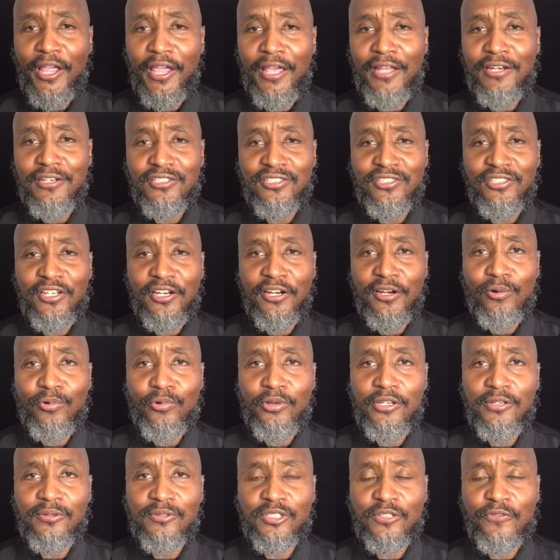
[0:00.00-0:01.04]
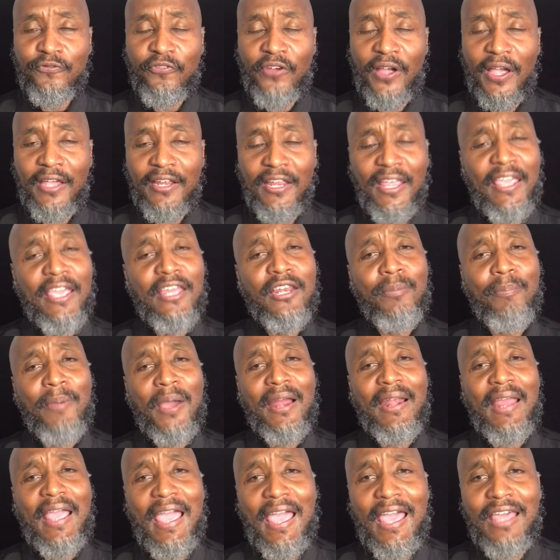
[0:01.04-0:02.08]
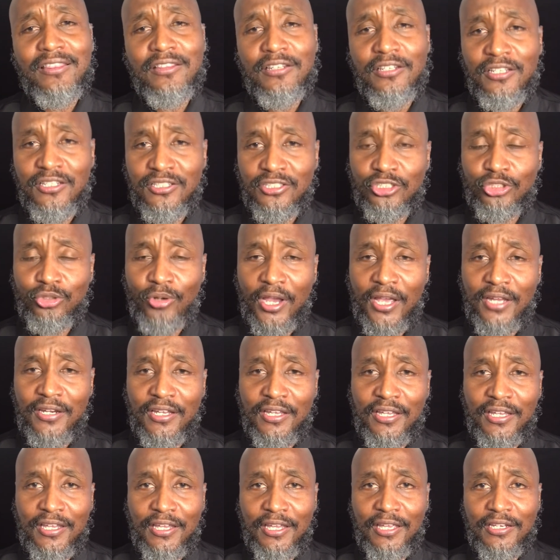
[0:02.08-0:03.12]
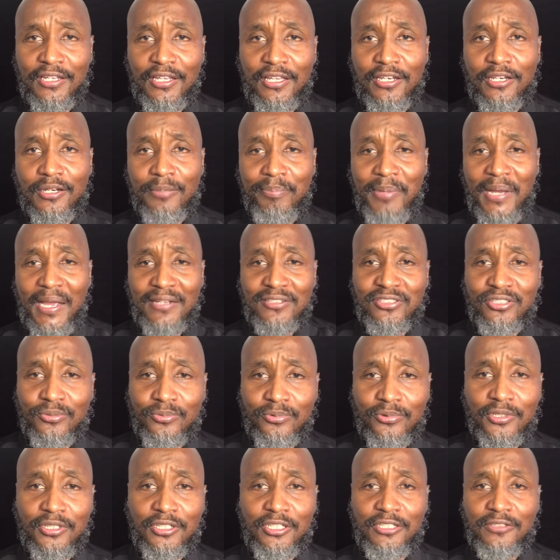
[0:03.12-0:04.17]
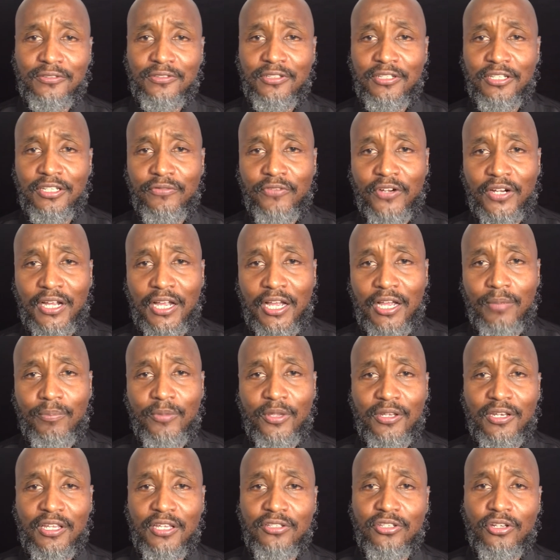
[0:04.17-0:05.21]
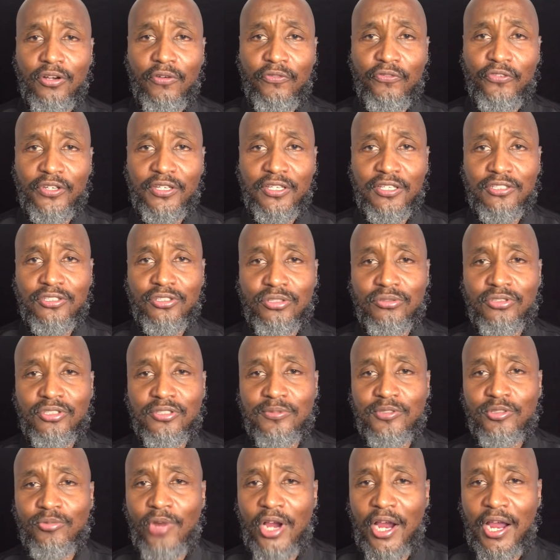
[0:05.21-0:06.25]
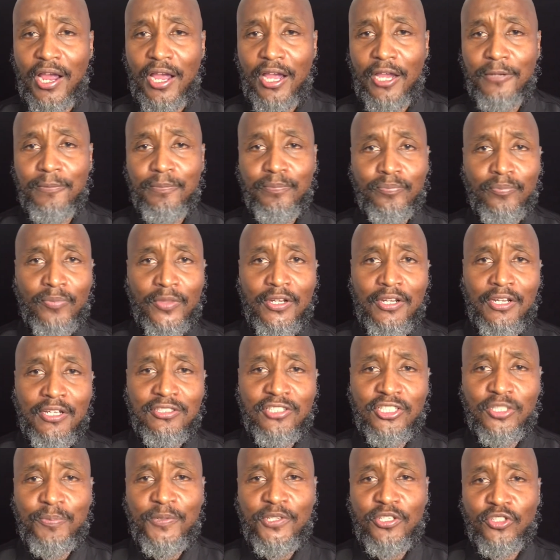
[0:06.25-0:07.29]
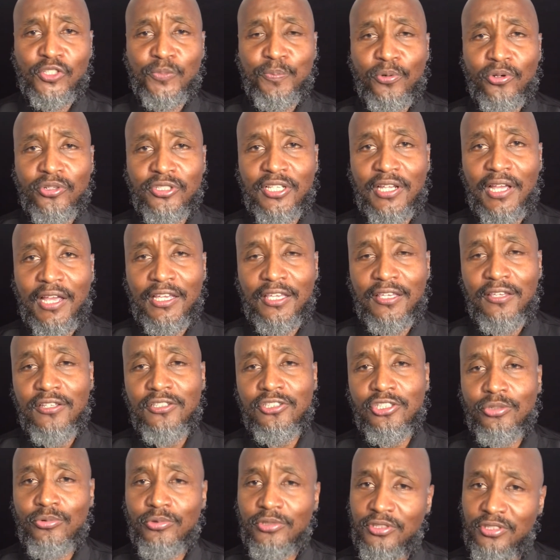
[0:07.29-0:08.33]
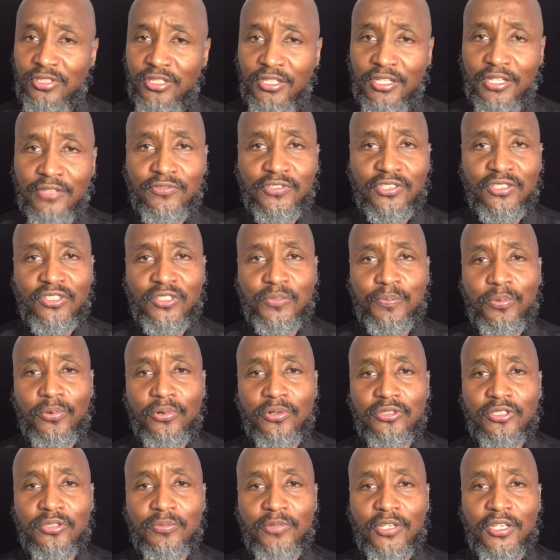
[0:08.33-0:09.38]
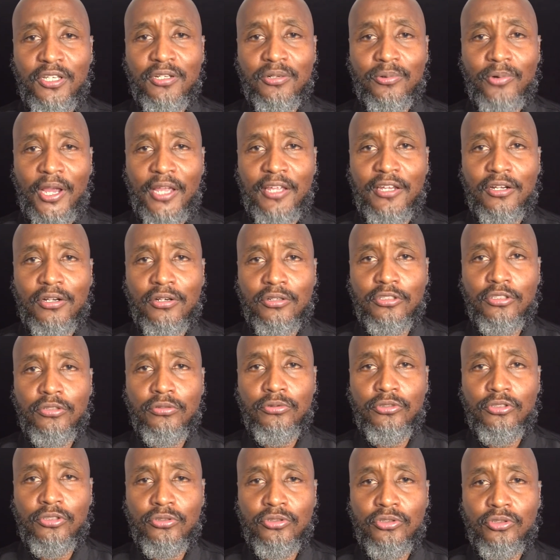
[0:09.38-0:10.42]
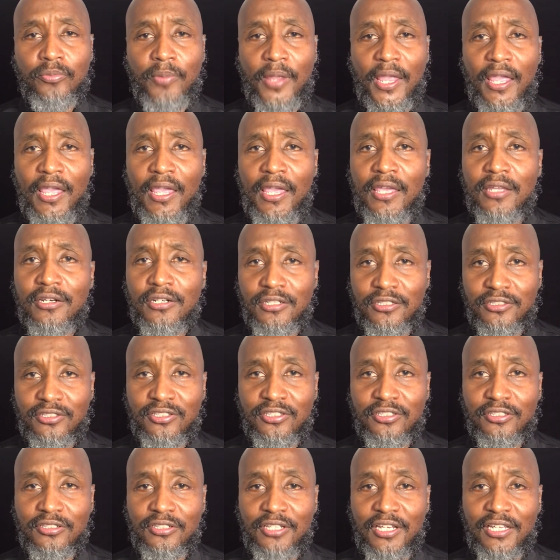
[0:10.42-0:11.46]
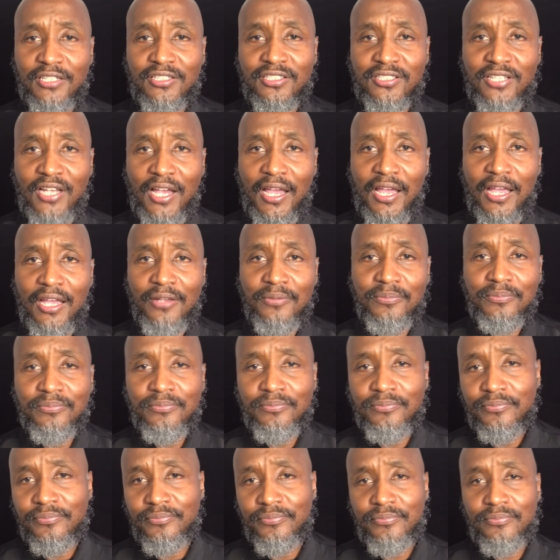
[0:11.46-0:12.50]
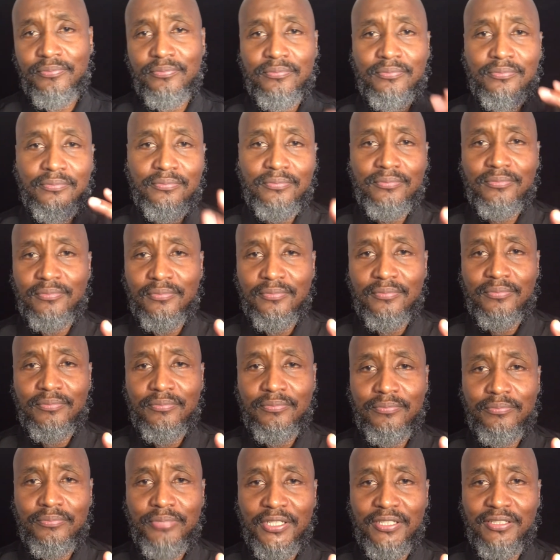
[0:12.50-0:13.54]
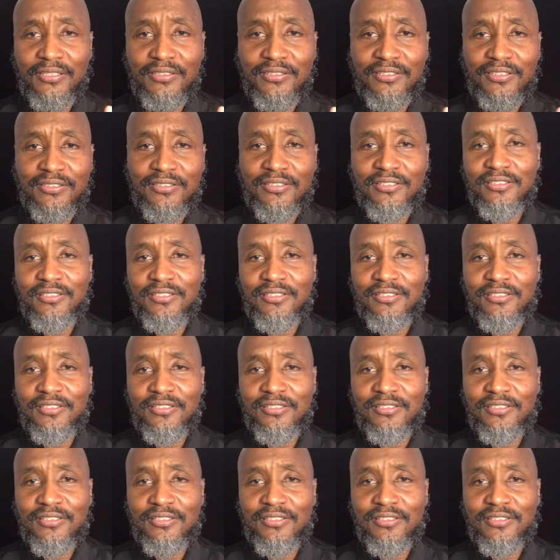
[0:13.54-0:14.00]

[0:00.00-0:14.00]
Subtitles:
and this Darren Williams fight, and about athletes trying their hand in the boxing ring. Leave a comment and don't forget subscribe. This has been your sports guy Kendrick with TFG Sports Media right here on YouTube. And until next time, peace.